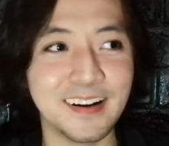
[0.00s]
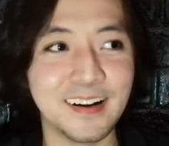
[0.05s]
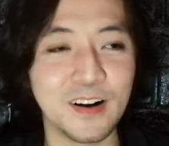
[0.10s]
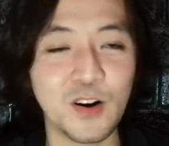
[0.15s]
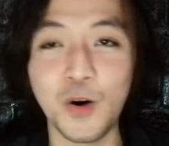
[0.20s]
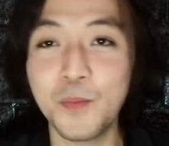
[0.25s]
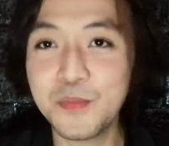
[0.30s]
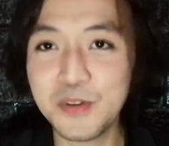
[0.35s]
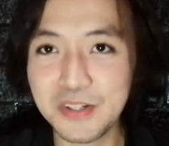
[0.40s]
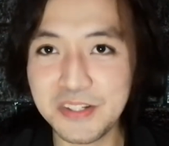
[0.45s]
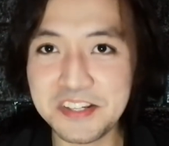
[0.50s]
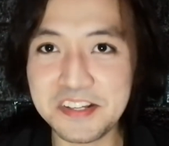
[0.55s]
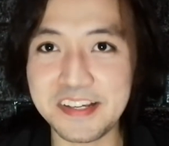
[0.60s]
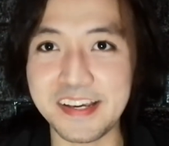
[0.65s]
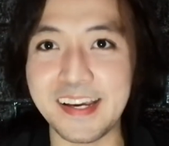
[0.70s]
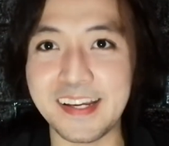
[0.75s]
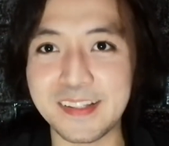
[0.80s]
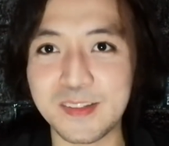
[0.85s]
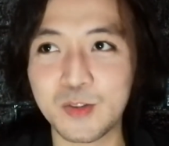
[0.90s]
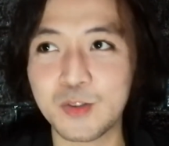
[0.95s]

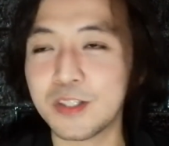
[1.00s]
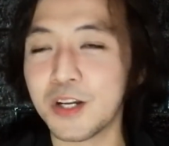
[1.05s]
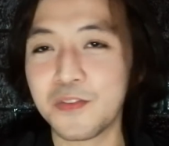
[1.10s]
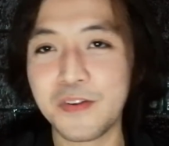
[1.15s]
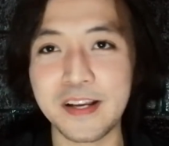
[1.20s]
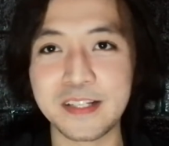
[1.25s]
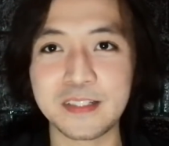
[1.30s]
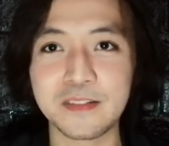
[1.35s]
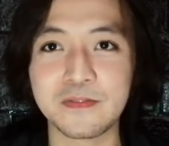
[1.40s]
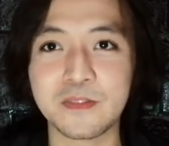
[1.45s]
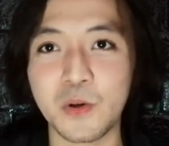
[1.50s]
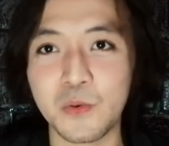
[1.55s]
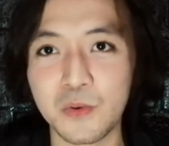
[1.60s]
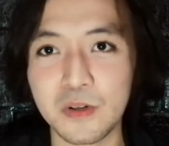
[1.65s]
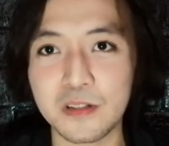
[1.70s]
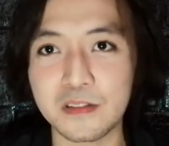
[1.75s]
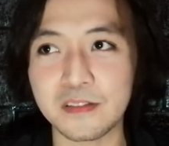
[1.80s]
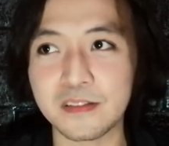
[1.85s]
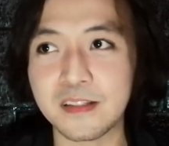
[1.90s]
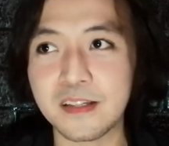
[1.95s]
communicate to the rest of the
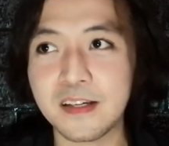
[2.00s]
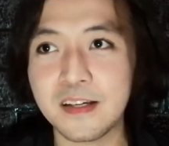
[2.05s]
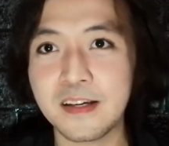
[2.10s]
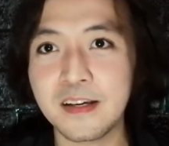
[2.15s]
world.